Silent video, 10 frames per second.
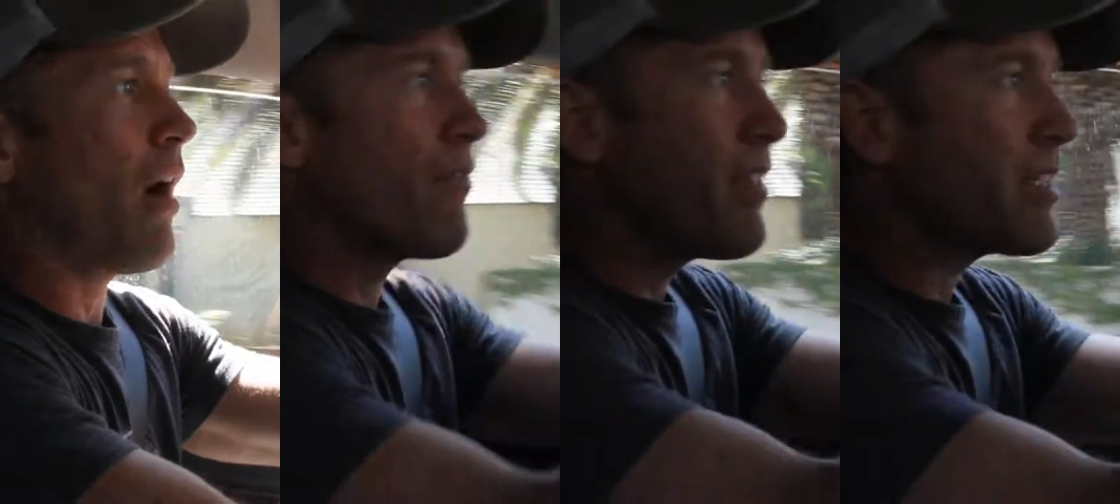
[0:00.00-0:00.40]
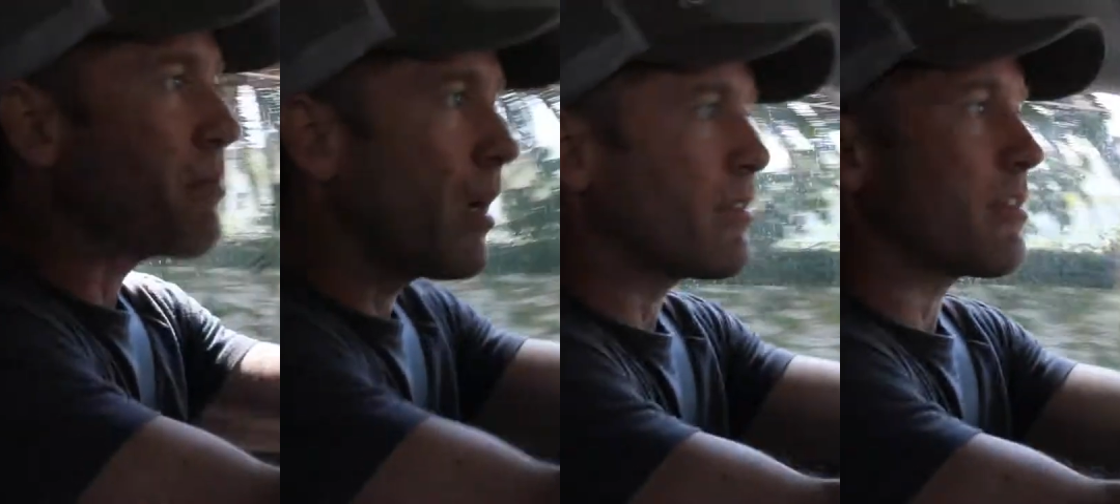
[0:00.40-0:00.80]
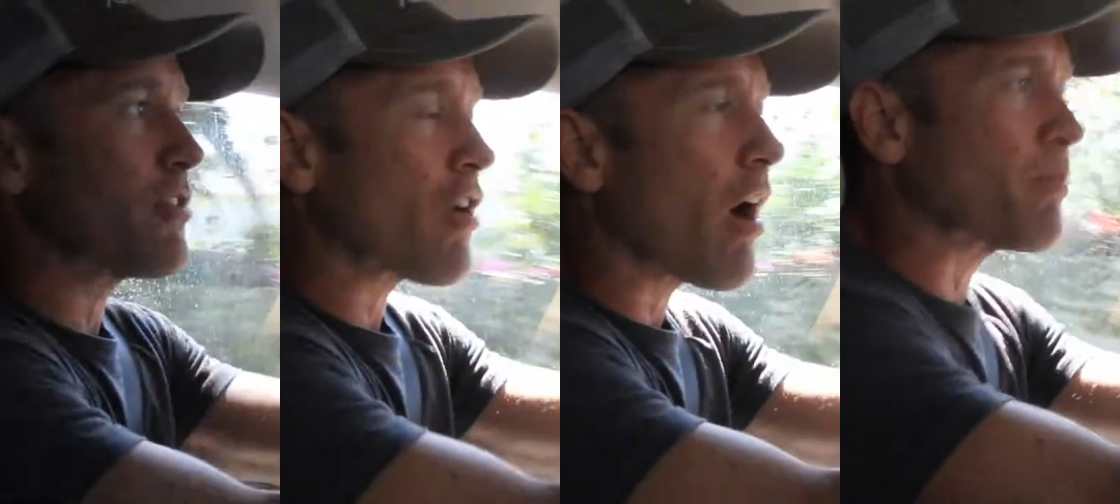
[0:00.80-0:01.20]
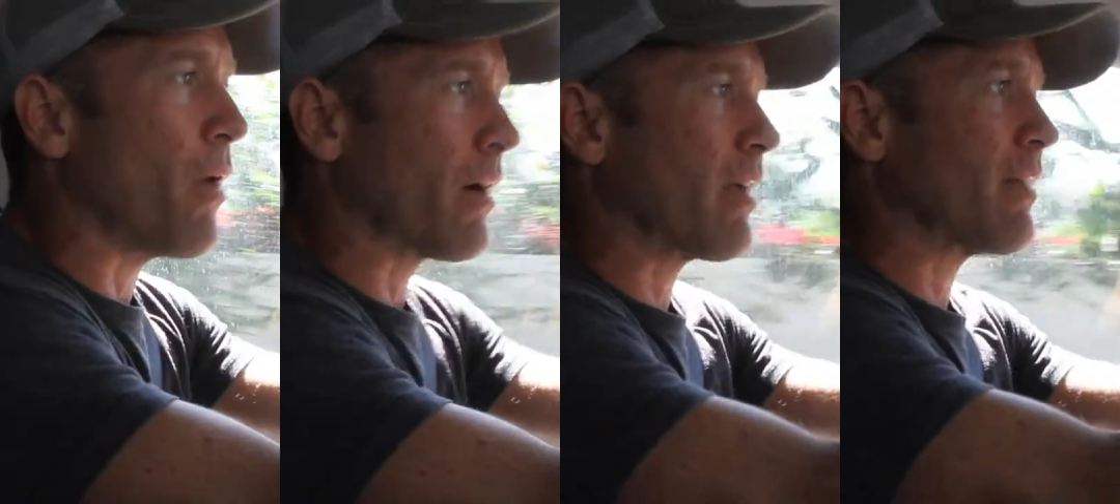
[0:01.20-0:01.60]
of this month's chalk
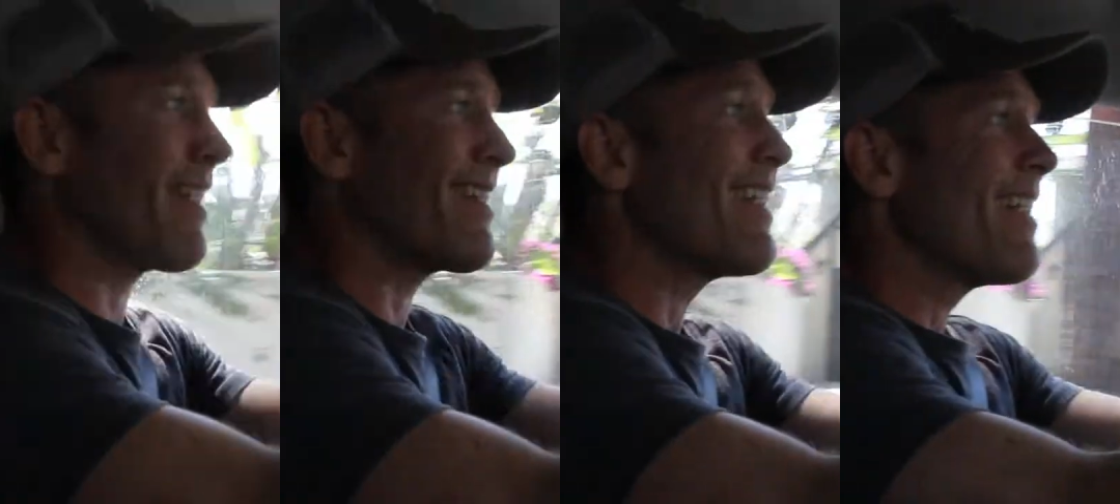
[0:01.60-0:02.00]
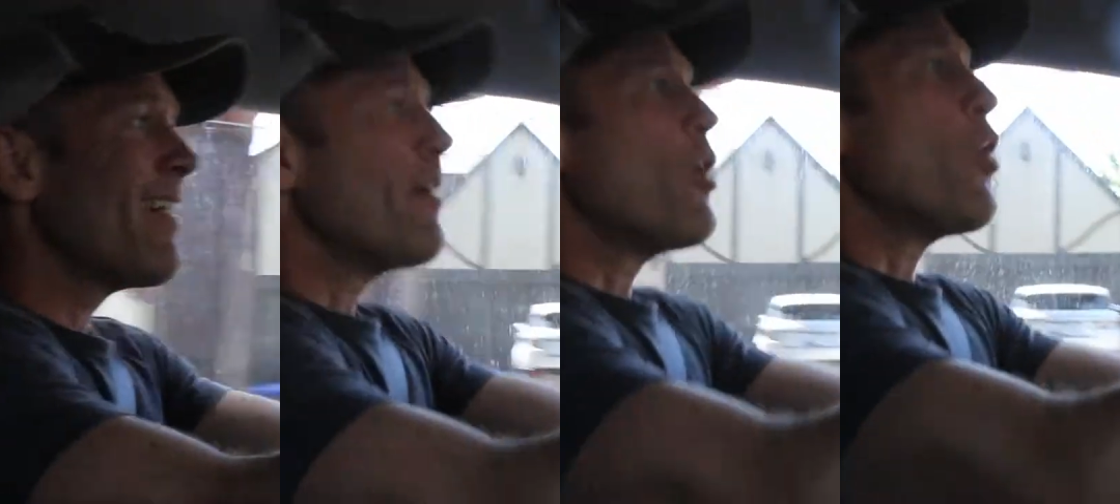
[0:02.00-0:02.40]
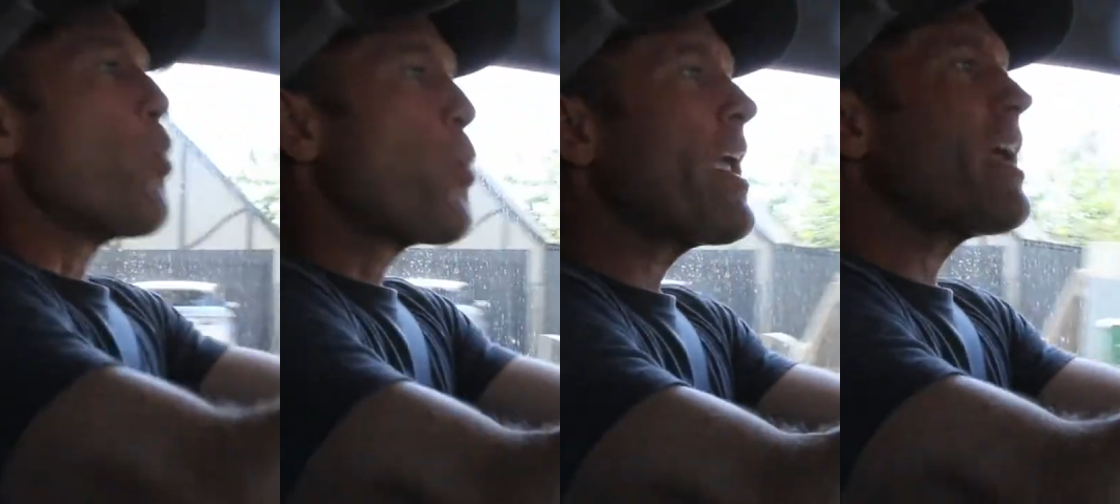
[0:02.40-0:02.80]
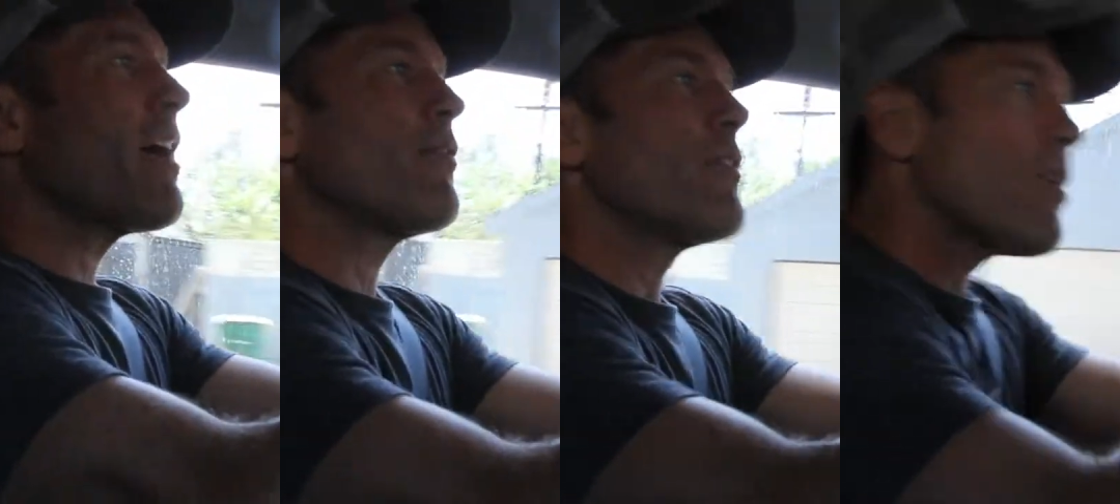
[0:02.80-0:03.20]
bucket. Like, we have